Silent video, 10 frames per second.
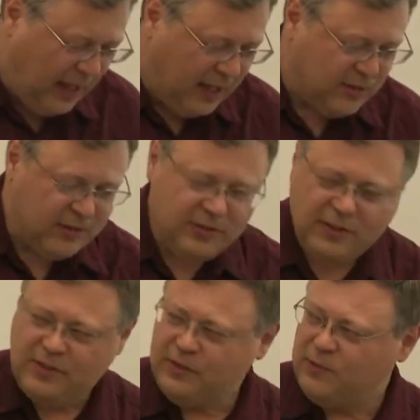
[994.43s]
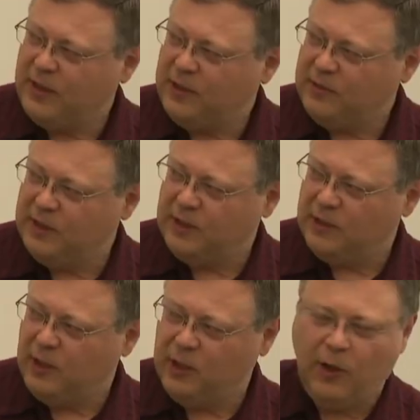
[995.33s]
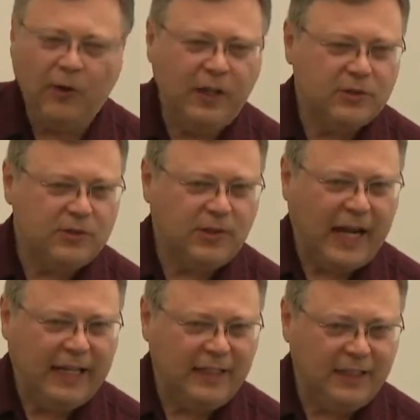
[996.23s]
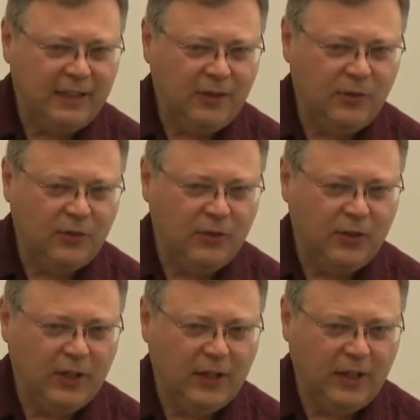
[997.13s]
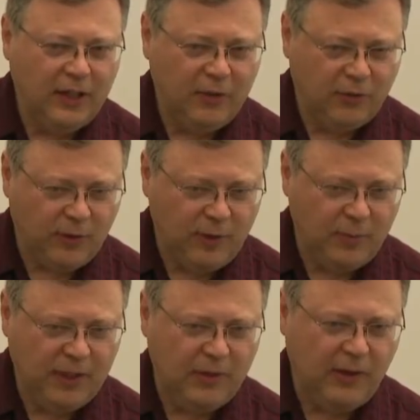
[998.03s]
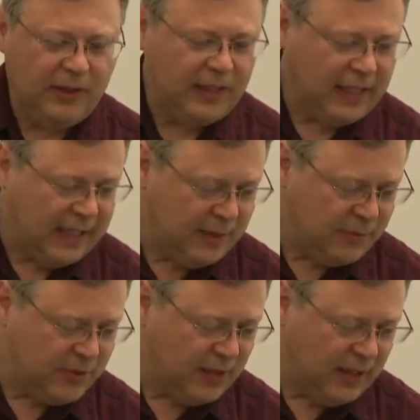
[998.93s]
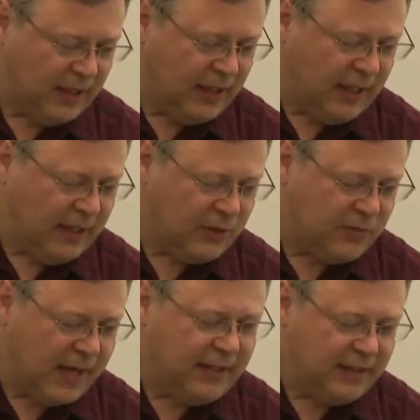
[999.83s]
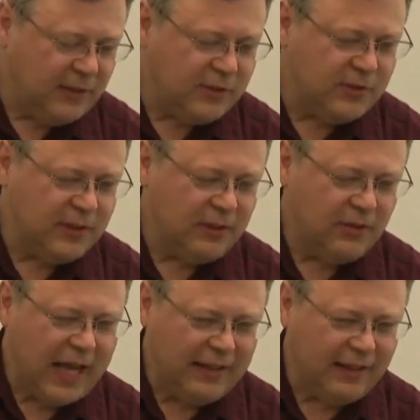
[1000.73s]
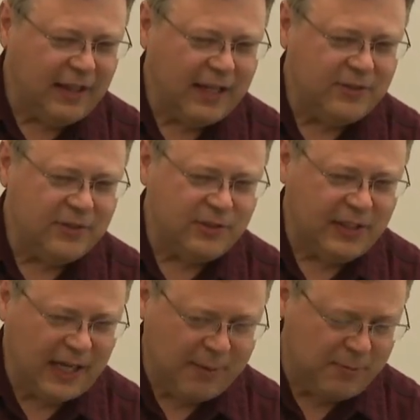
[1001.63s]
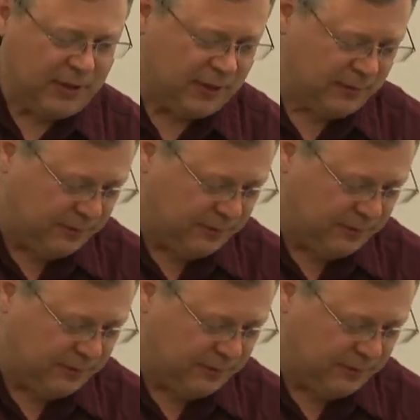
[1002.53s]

Since this is one of the longest writings from the Minoan times, it's very interesting to analyze its grammar.